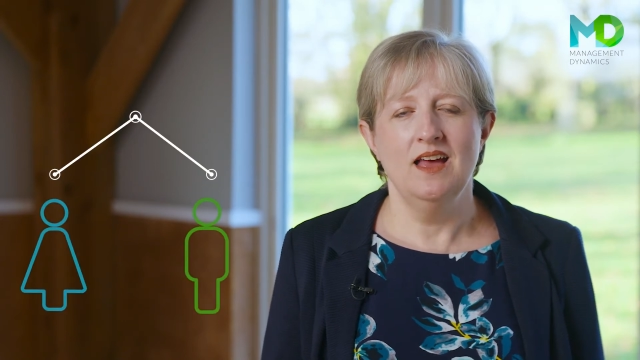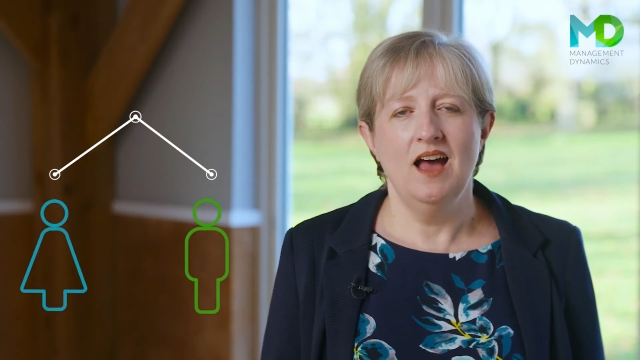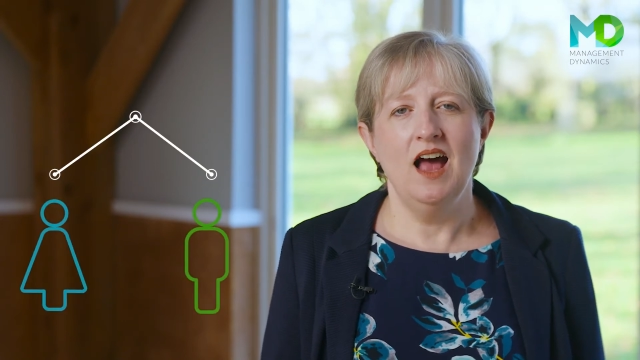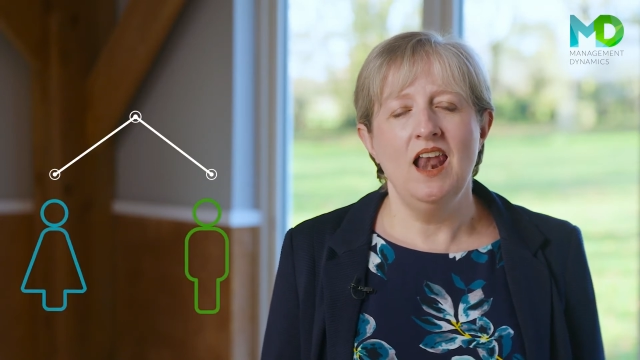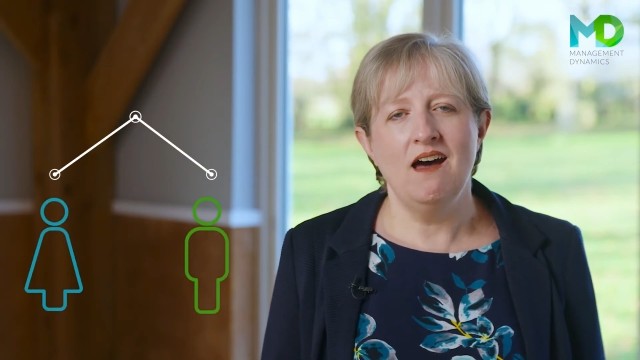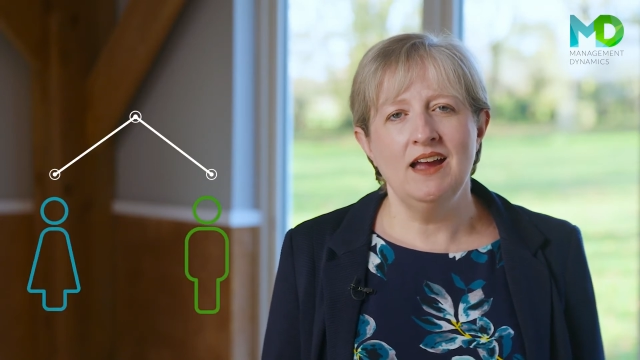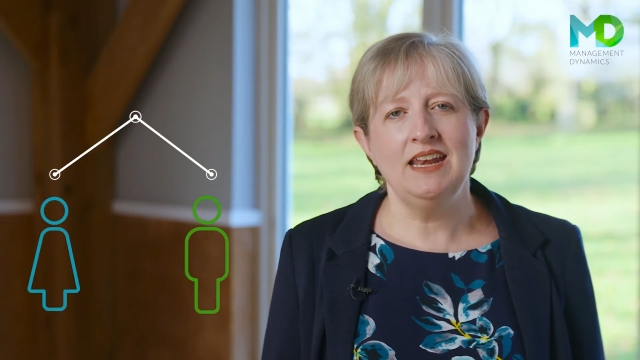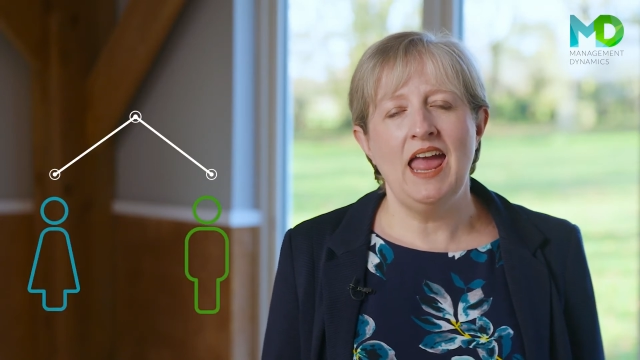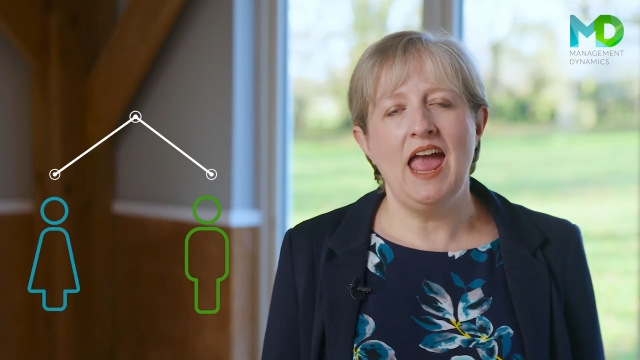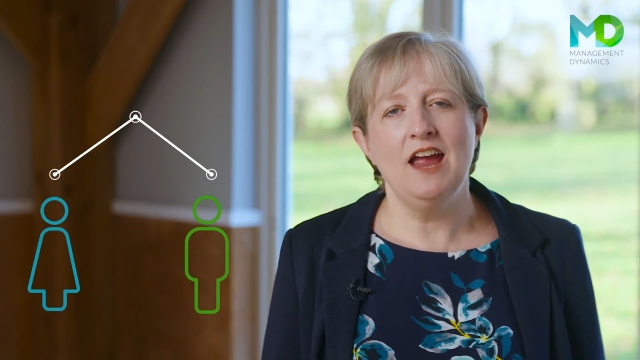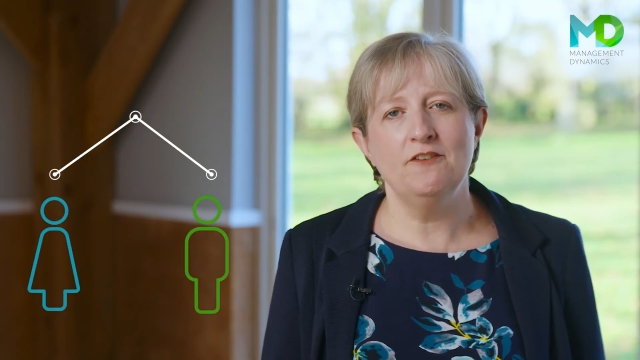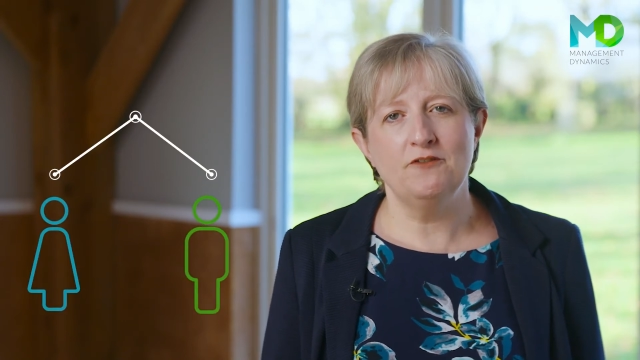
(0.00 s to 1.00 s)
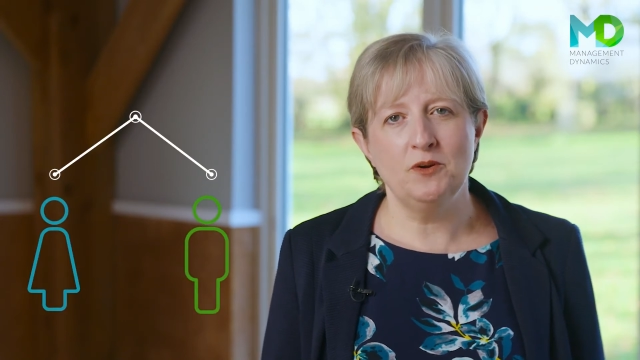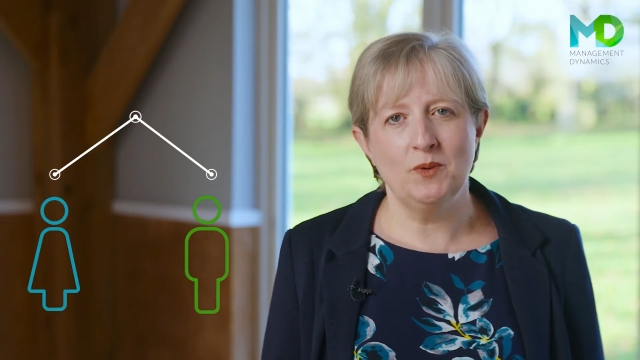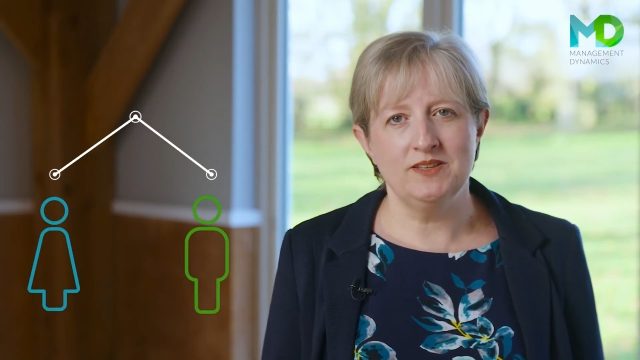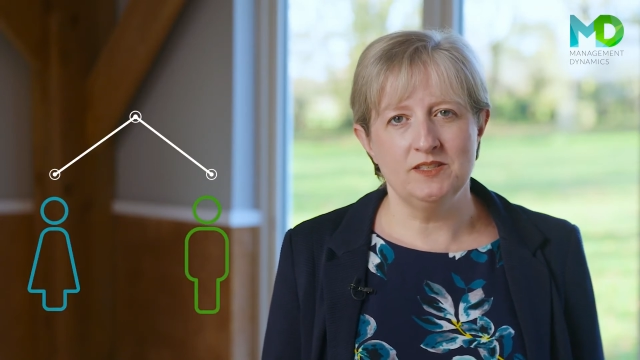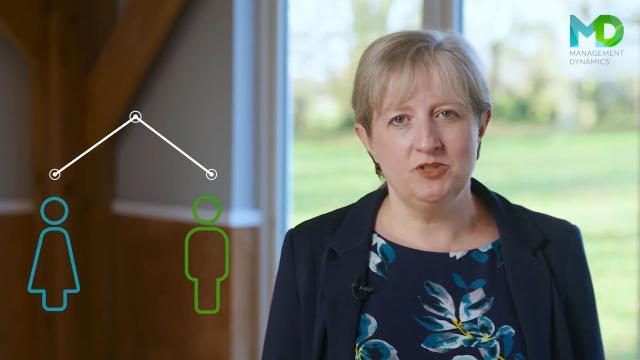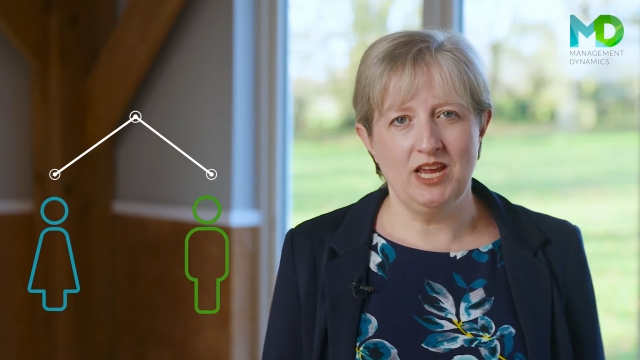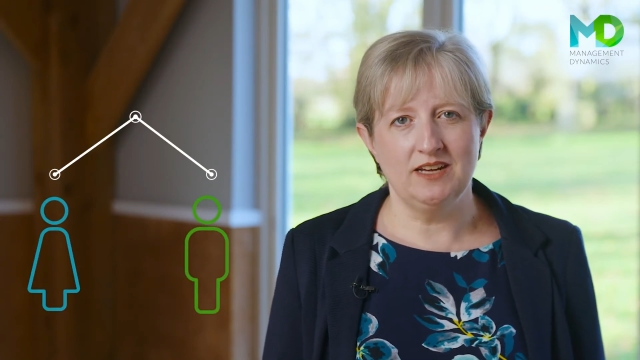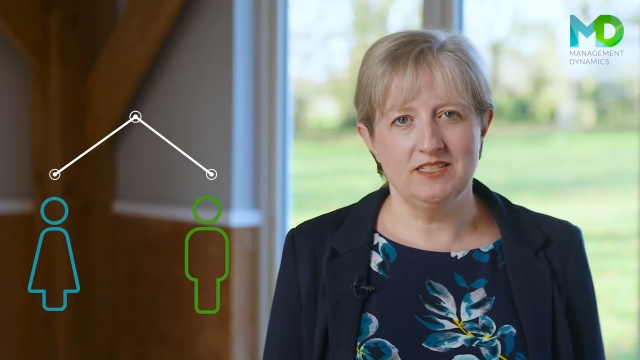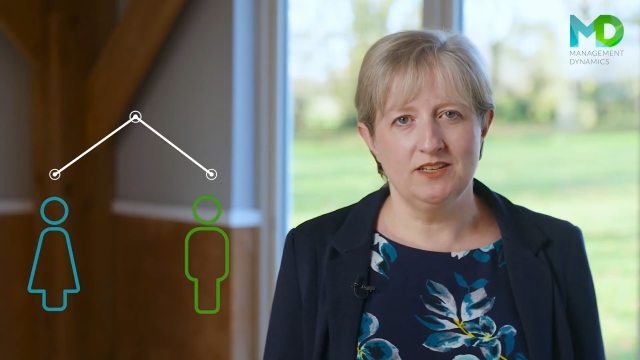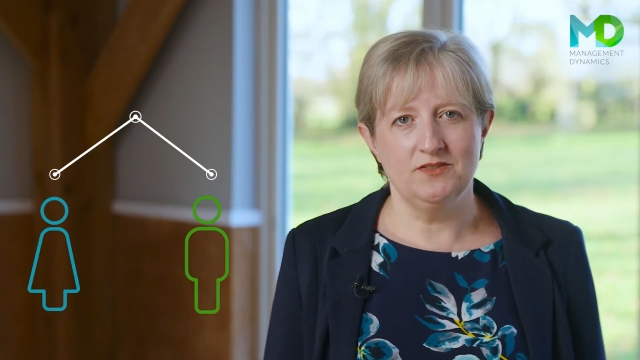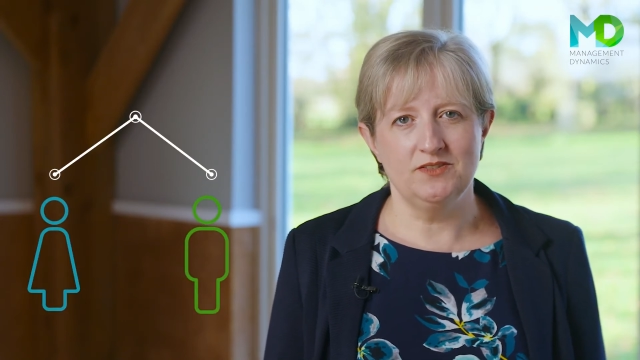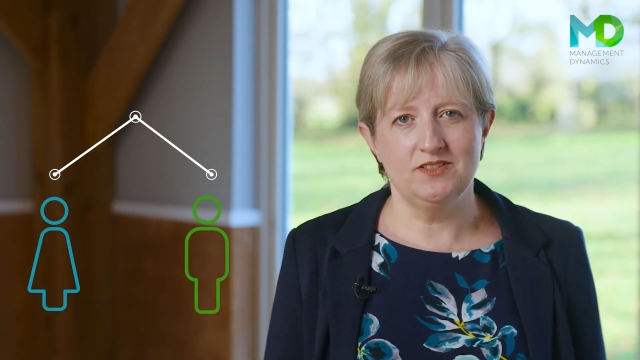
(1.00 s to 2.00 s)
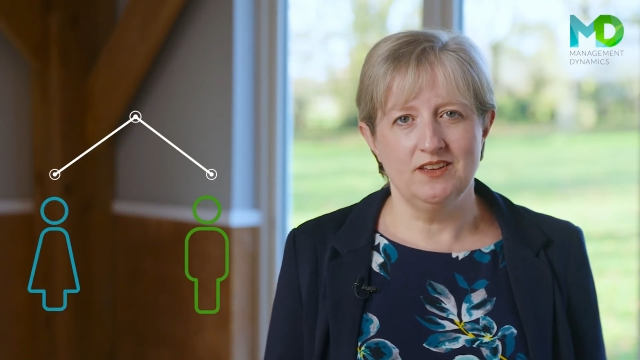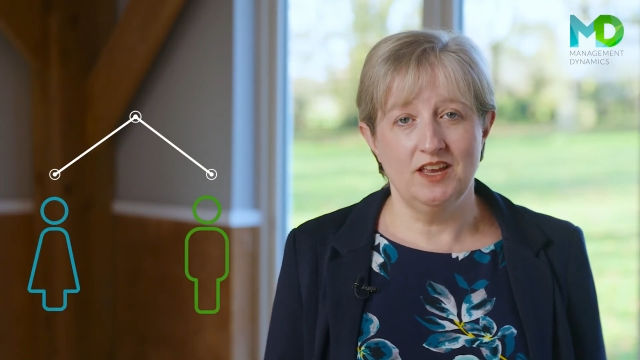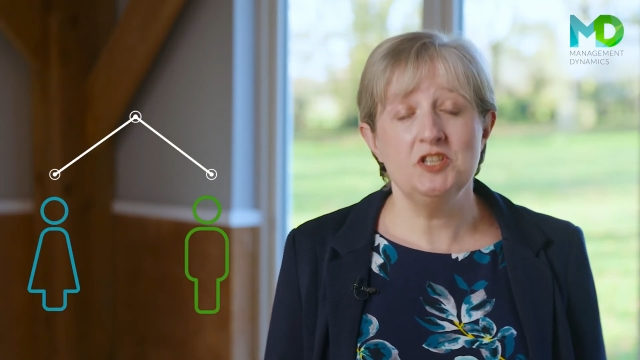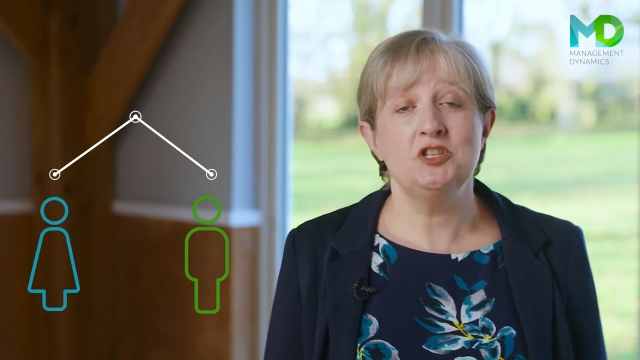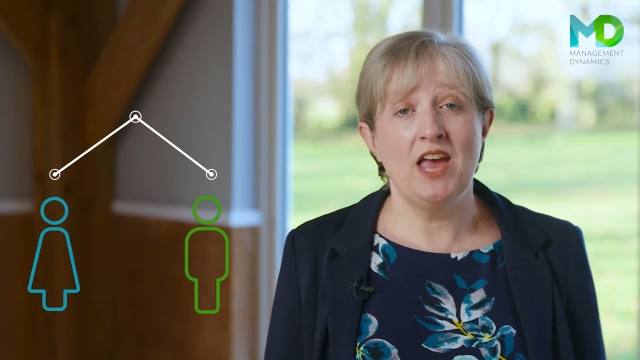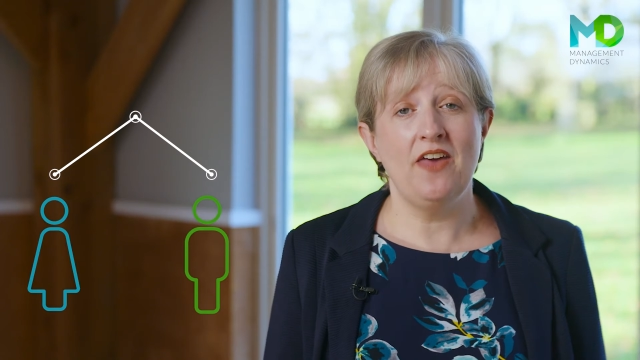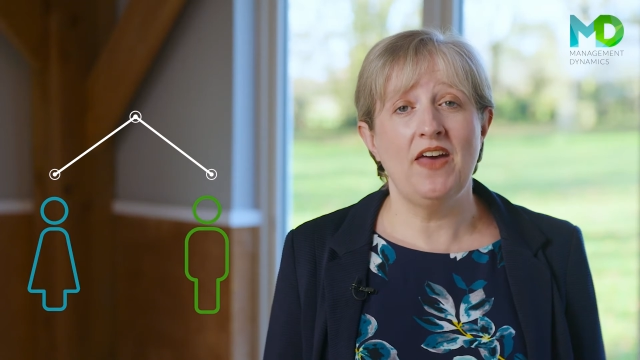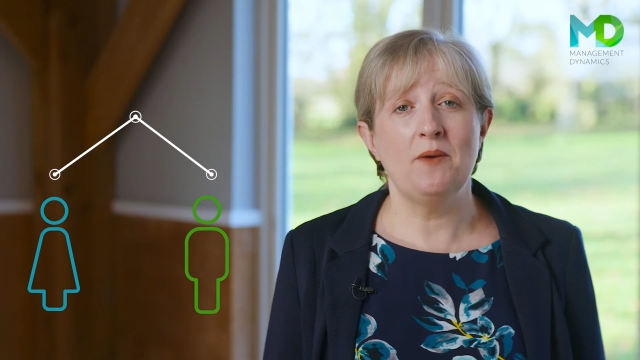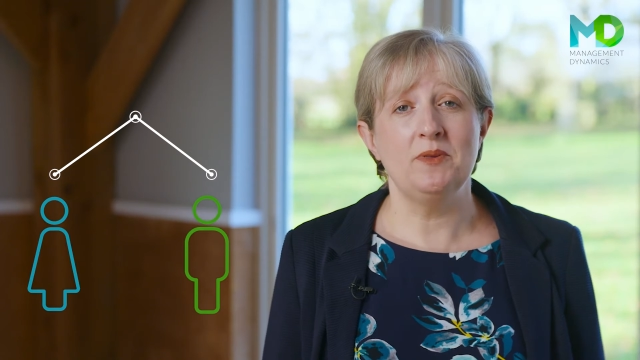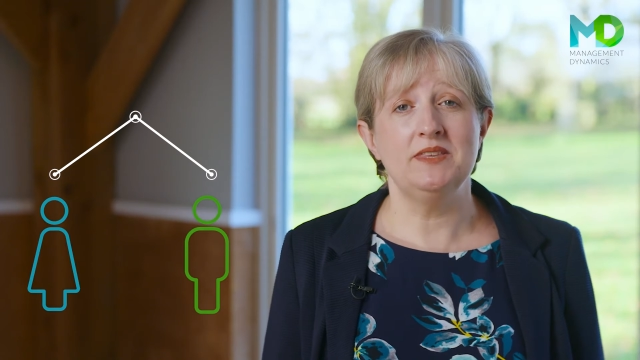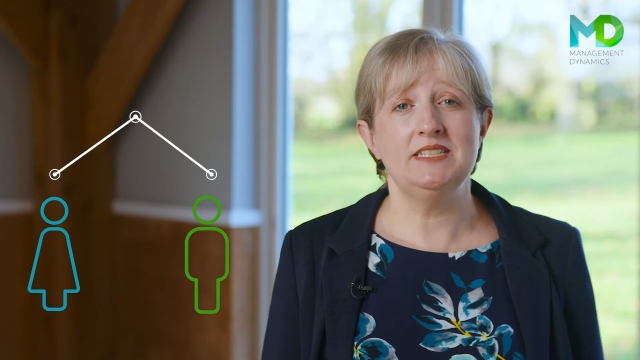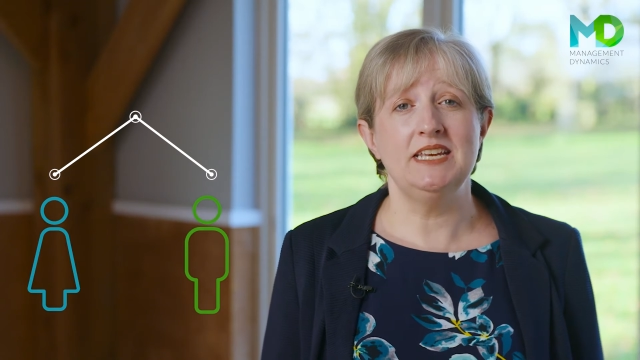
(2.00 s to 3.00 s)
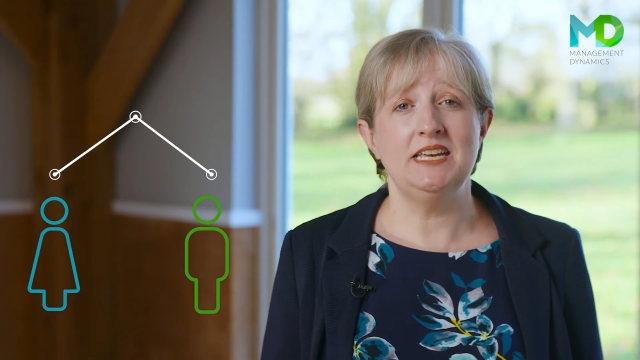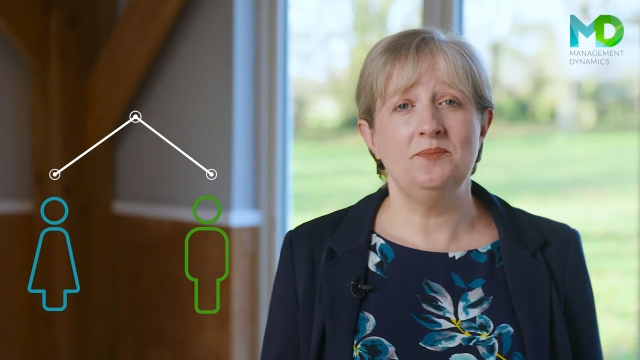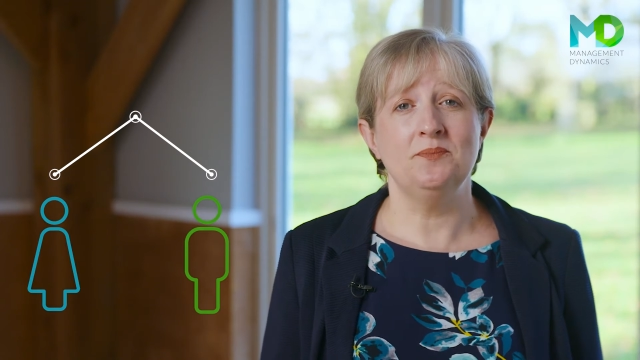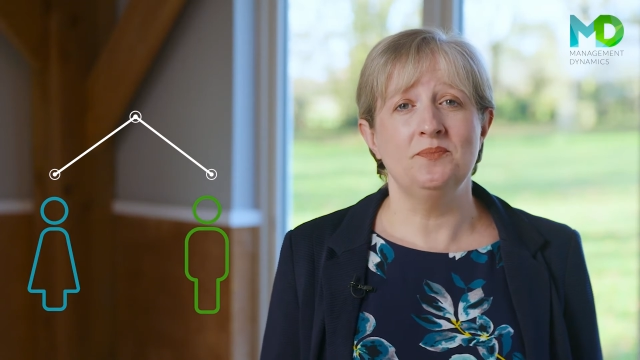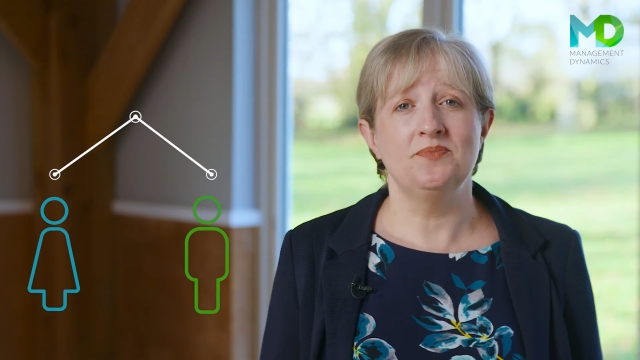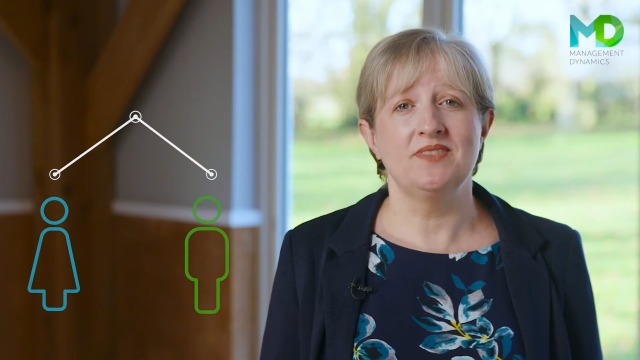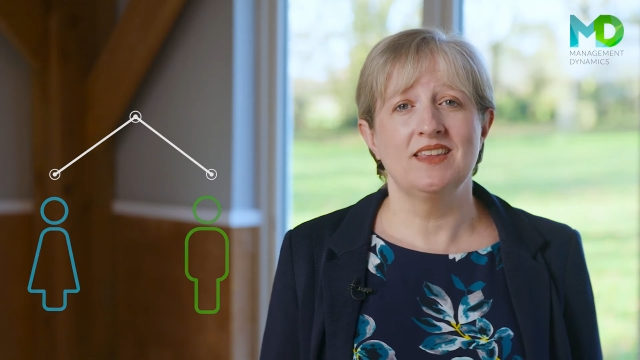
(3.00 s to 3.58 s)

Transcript: Align everyone's objectives and share that with the team.